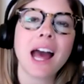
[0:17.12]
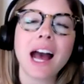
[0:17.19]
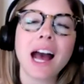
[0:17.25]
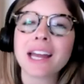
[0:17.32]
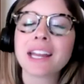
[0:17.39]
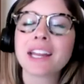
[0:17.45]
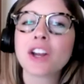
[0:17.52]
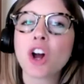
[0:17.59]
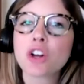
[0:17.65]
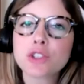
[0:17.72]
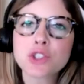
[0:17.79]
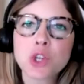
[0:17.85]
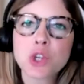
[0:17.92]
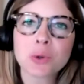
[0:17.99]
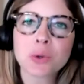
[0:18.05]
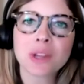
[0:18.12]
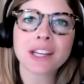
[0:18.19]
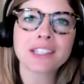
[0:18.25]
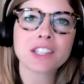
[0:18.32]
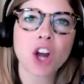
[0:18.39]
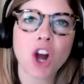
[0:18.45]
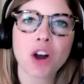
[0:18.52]
And I'd also
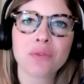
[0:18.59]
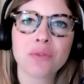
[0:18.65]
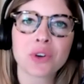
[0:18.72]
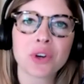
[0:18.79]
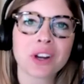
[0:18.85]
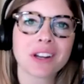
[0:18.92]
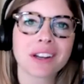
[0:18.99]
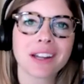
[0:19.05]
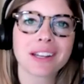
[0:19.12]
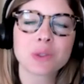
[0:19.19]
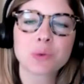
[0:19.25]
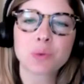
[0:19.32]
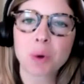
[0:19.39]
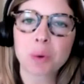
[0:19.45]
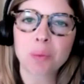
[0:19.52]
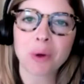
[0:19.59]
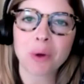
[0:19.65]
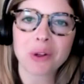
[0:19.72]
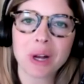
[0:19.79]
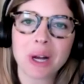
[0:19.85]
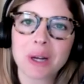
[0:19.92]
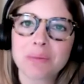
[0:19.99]
like to offer a nice warm
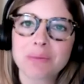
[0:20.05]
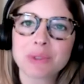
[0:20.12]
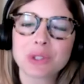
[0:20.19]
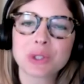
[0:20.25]
welcome